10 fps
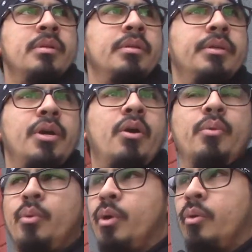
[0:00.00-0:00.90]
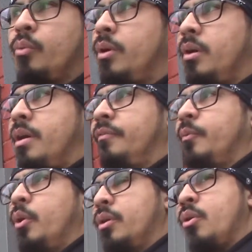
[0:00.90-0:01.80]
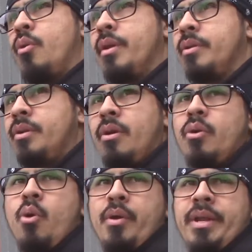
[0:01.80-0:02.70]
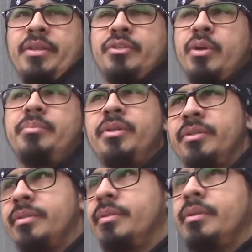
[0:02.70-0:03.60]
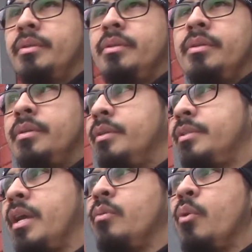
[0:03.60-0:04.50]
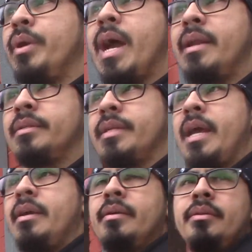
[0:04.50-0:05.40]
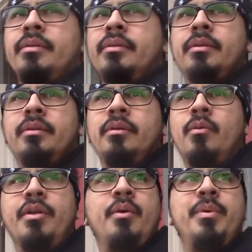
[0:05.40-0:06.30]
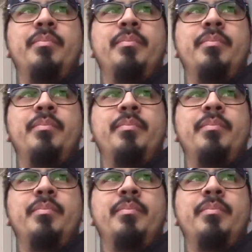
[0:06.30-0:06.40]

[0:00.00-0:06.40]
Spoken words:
We're going in the scriptures, saying what we had to say, whether it